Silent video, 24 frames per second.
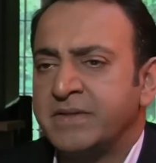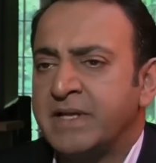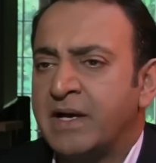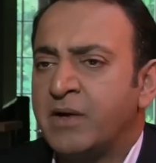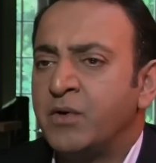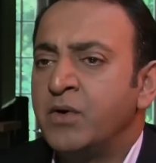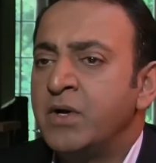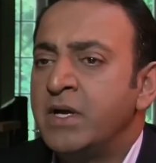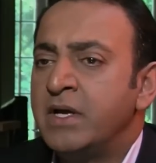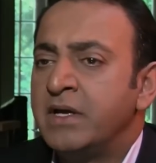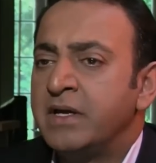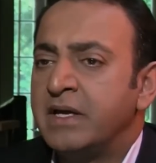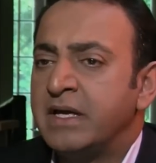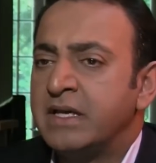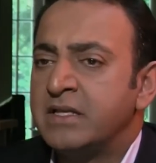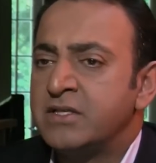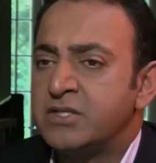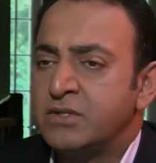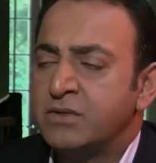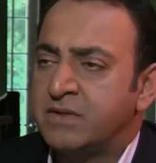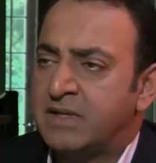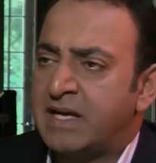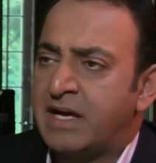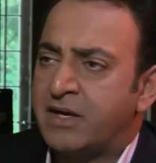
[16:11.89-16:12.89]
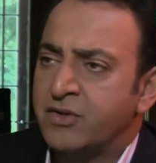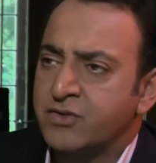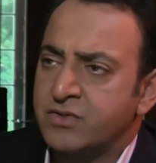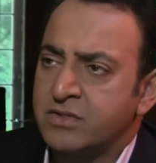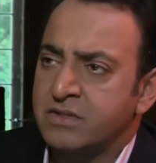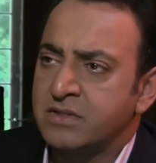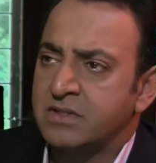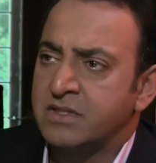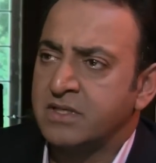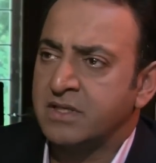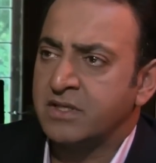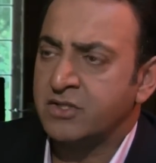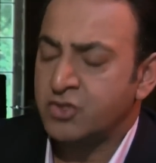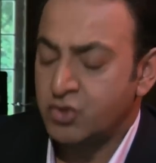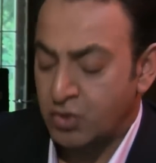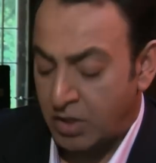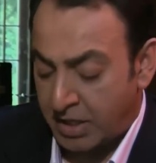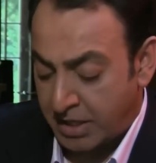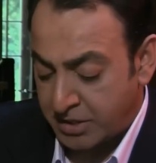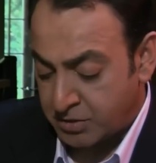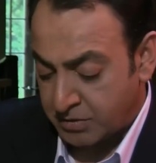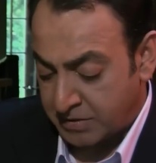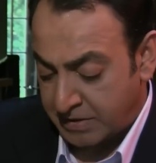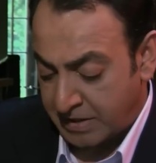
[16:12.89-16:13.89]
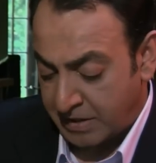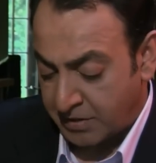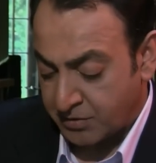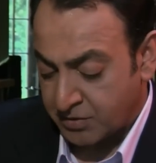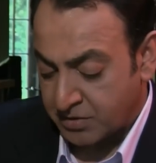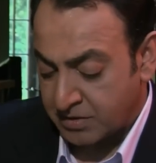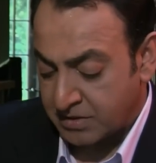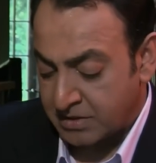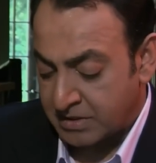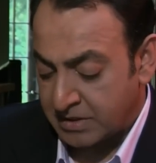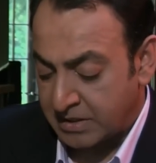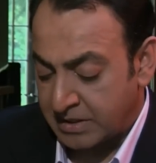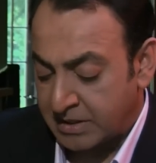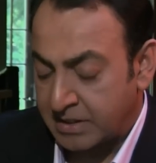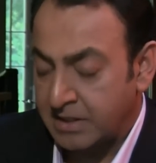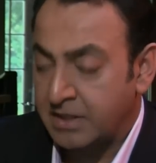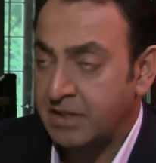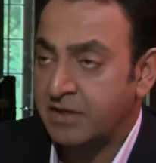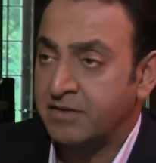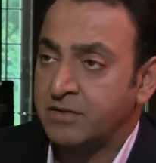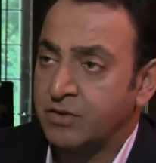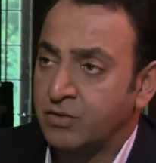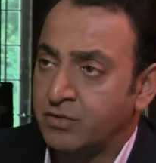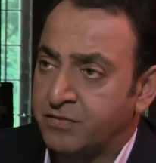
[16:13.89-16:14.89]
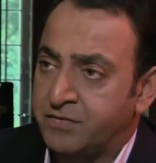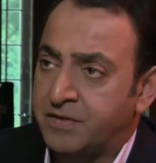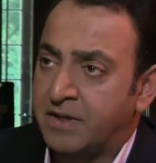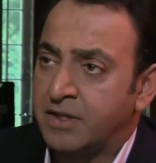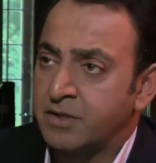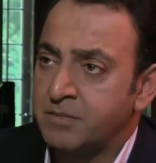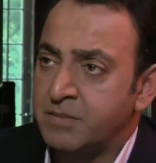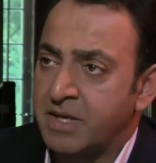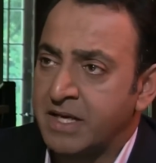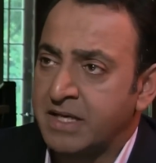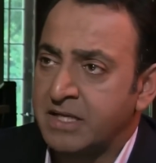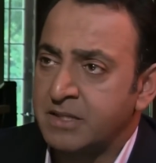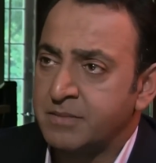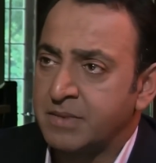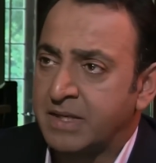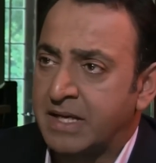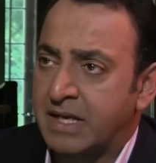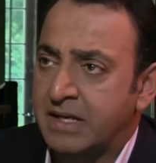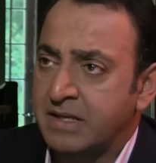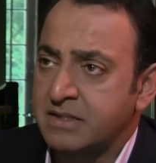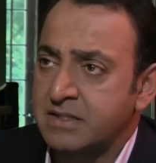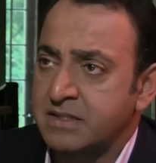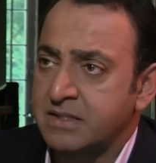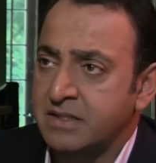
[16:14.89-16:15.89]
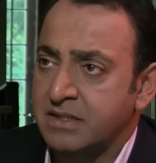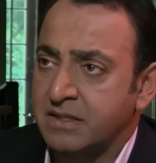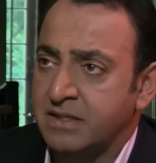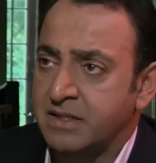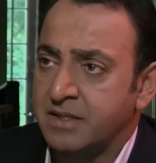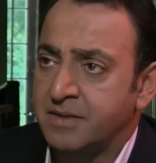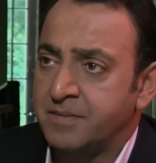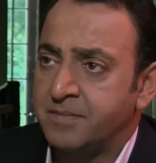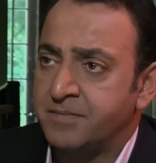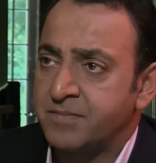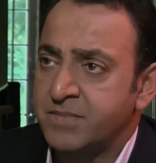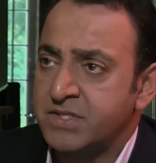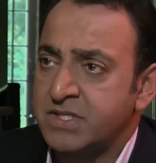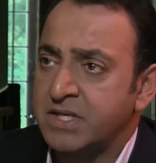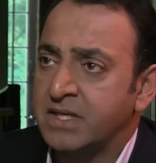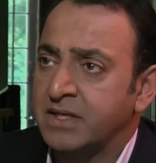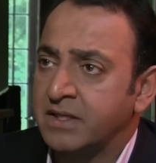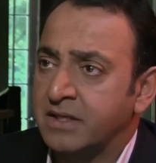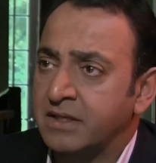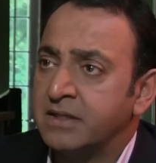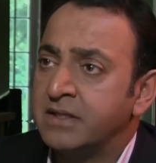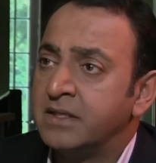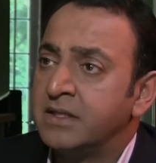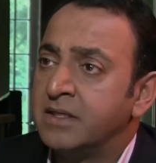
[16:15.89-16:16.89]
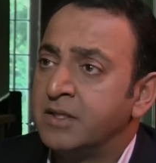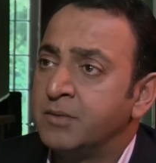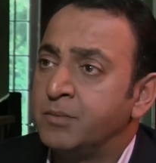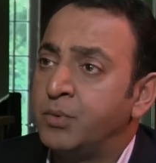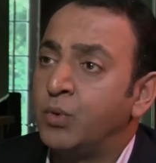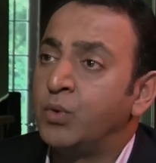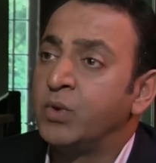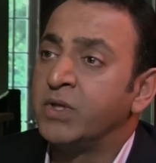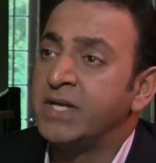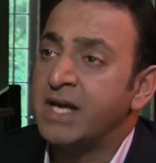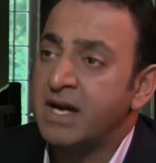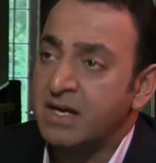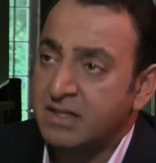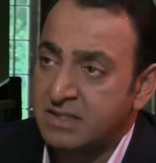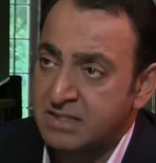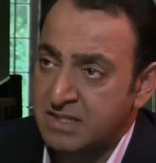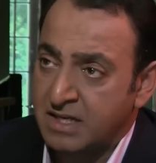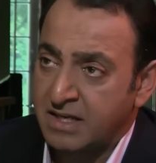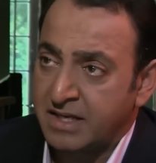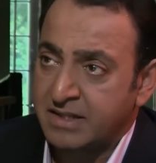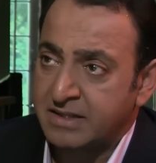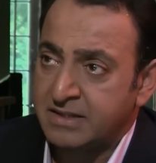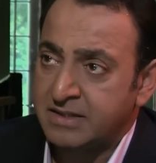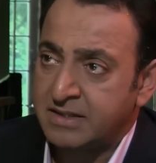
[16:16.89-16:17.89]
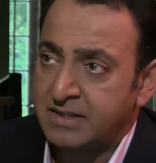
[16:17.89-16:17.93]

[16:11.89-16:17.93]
Now, in two thousand, uh, July two thousand, uh, your fellow Mike and the Mechanics uh, singer, Paul Young, died.